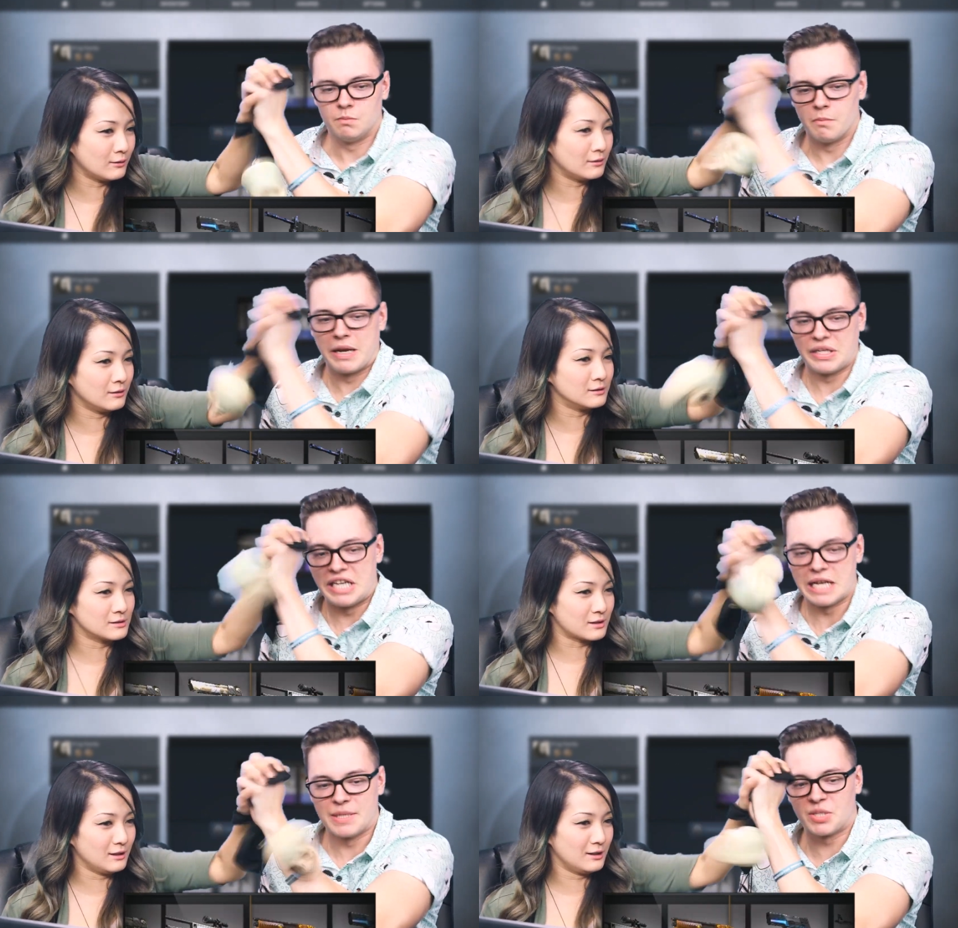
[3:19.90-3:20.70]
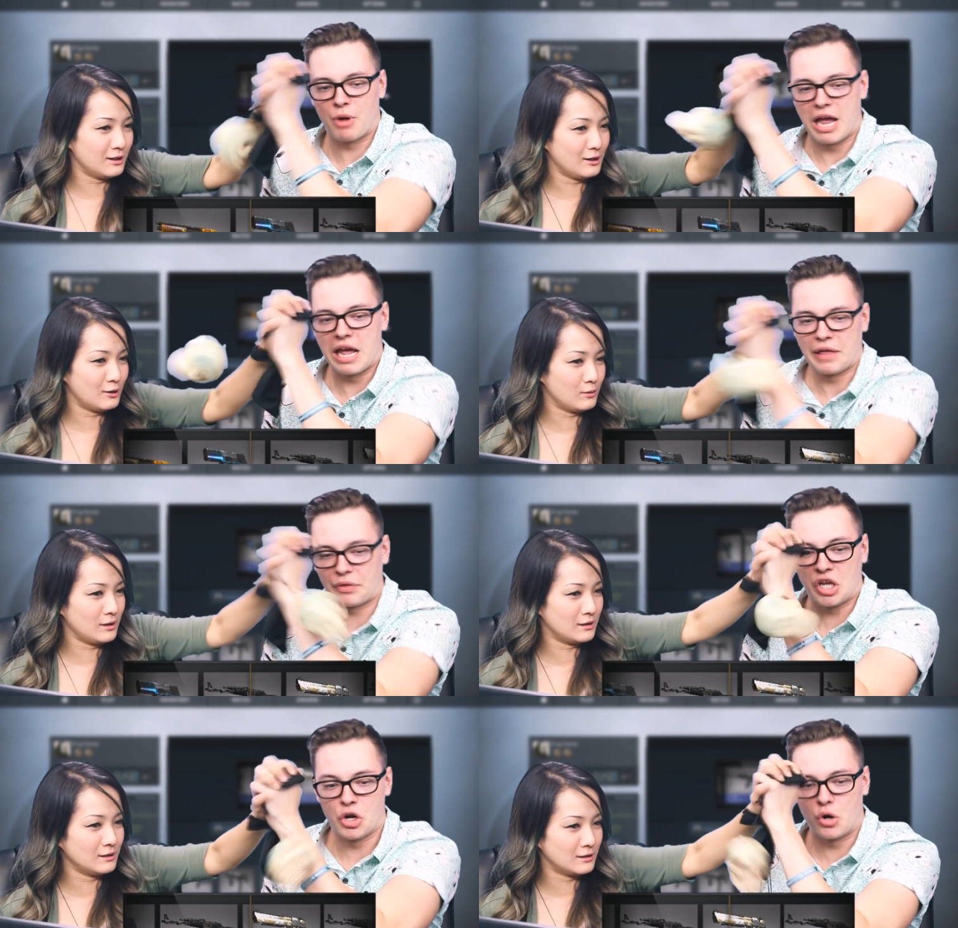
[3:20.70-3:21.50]
Speaker 1: May the demon's breath
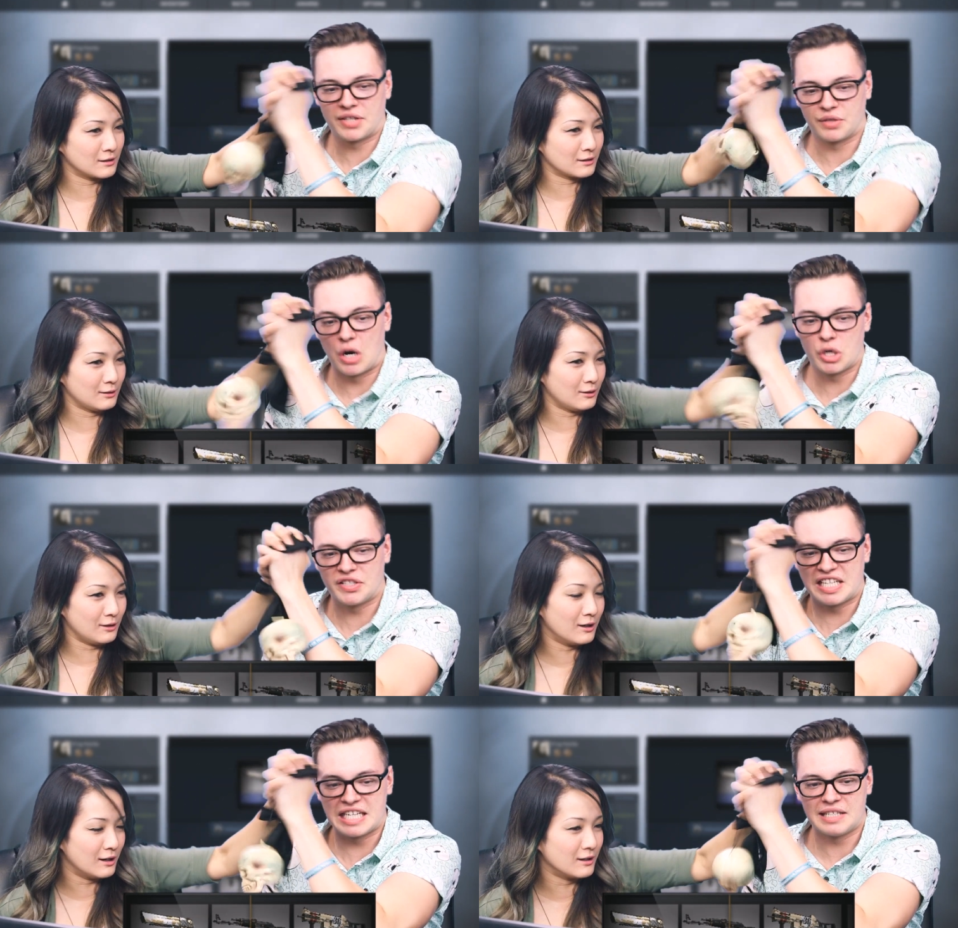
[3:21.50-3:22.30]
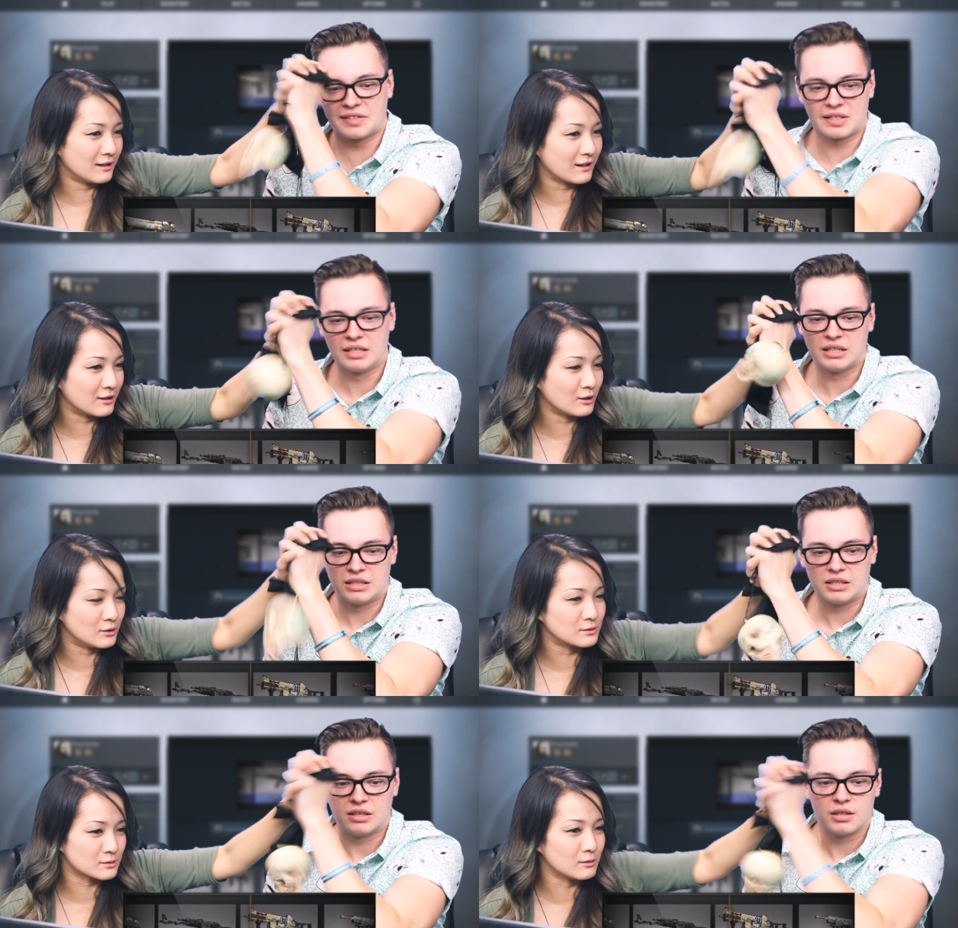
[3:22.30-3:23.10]
cure us of our disease.
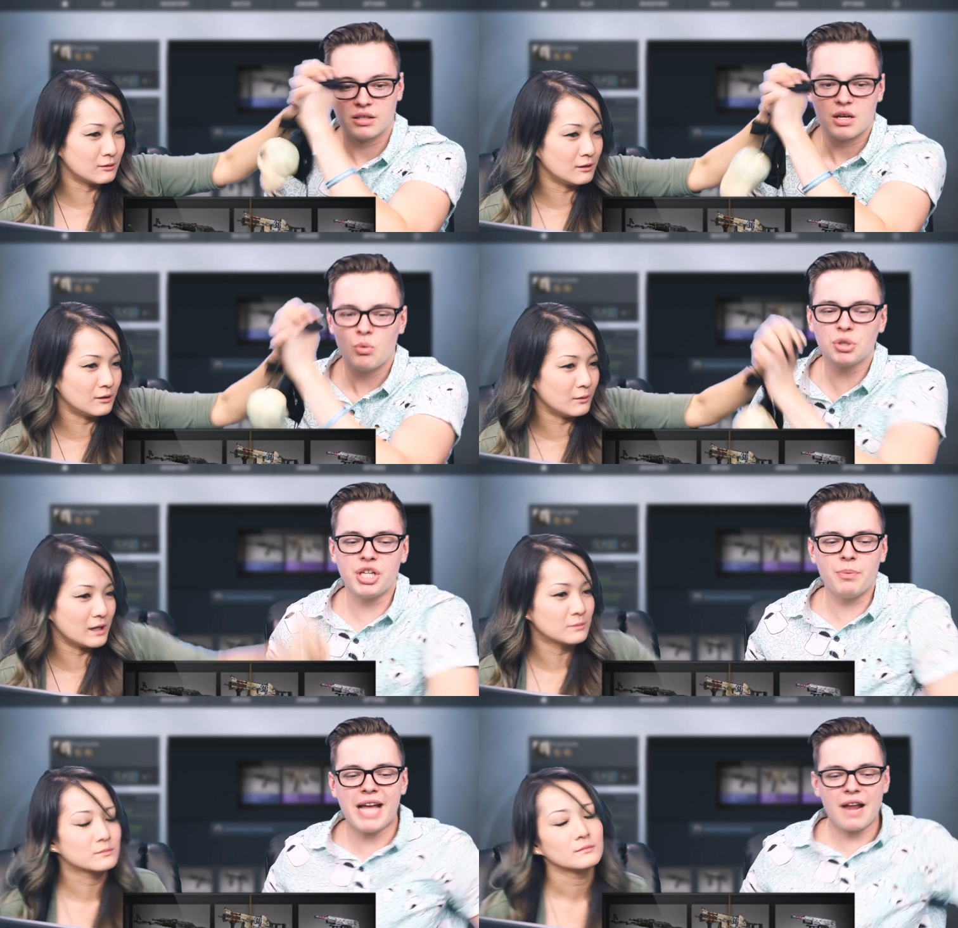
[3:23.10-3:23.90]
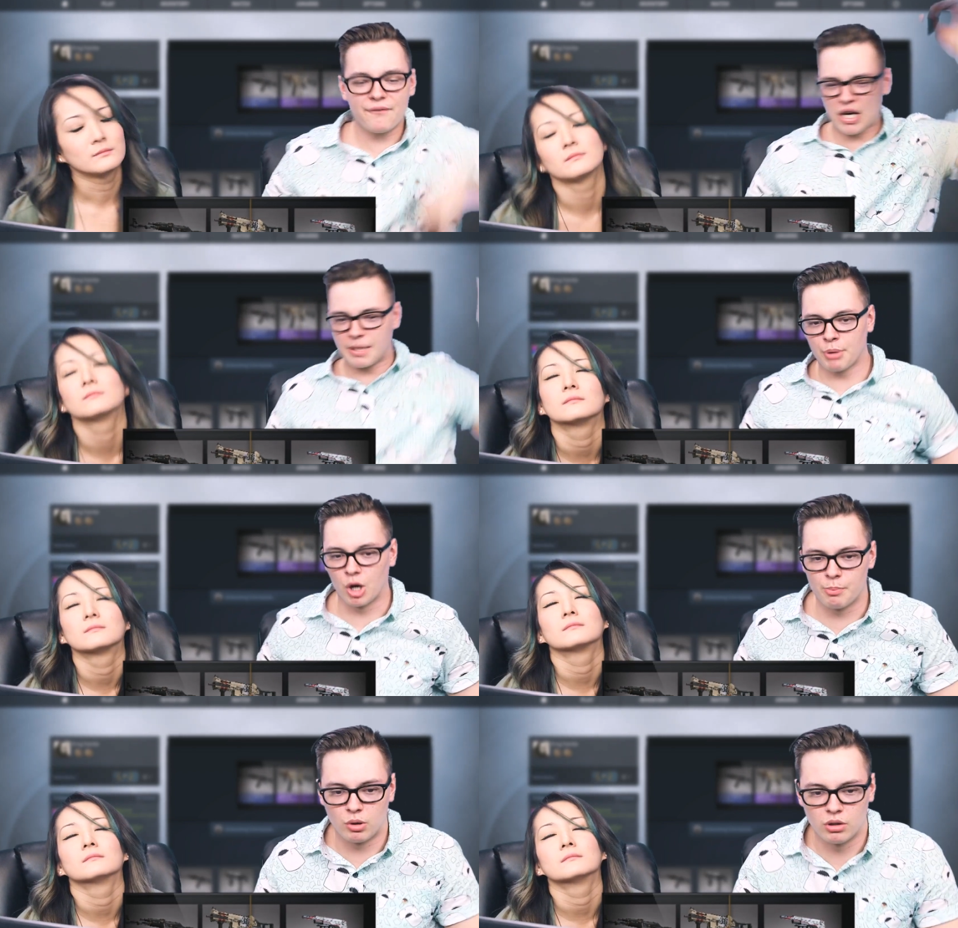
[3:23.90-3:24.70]
Well, shit, we got a fucking
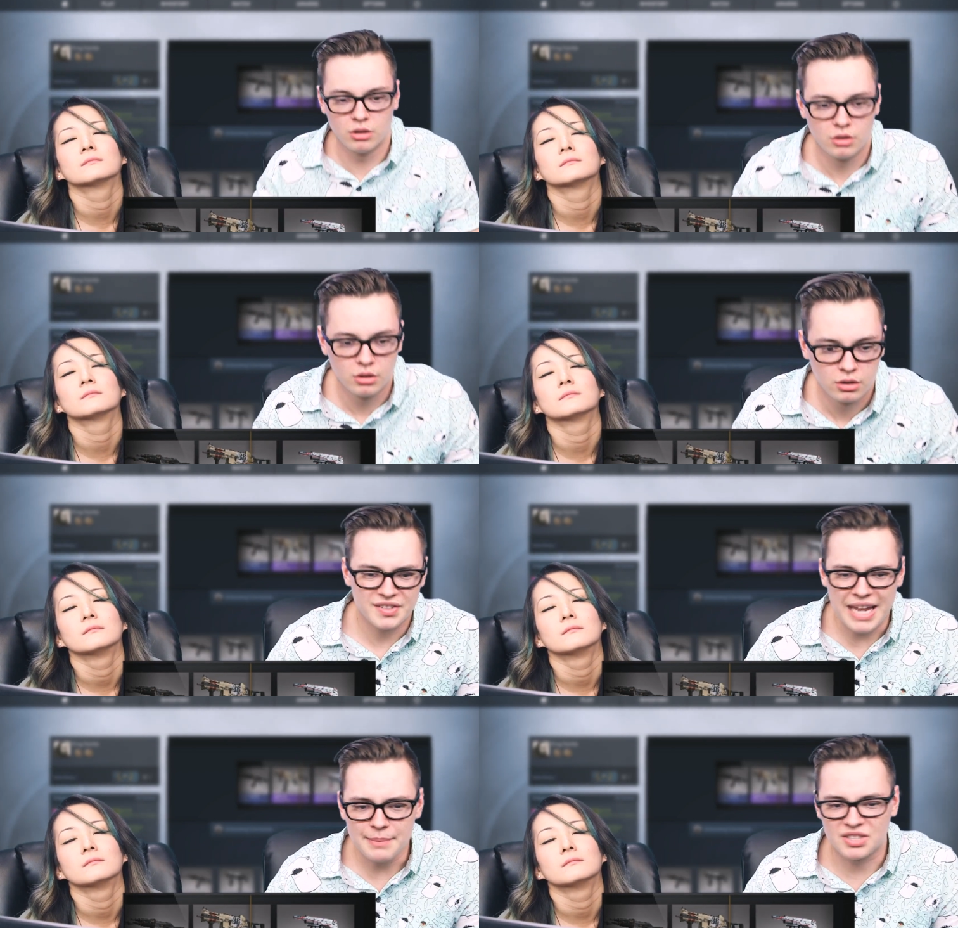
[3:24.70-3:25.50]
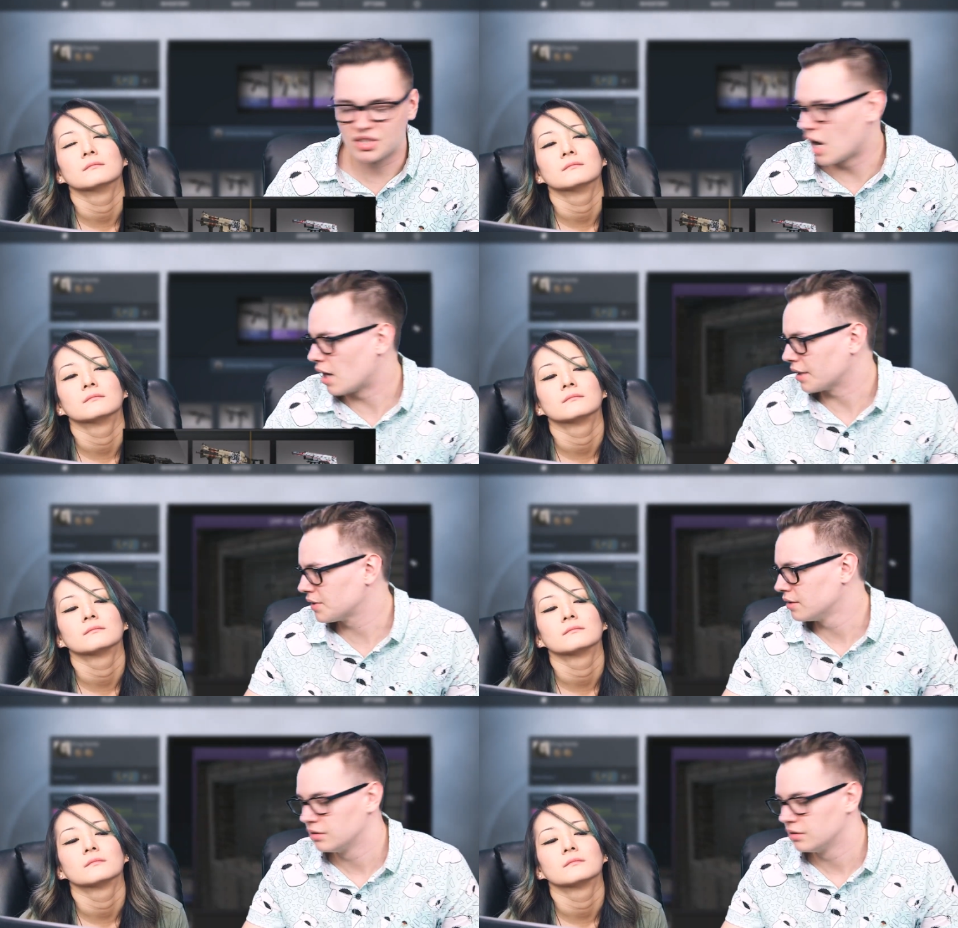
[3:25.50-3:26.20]
purple. This game sucks.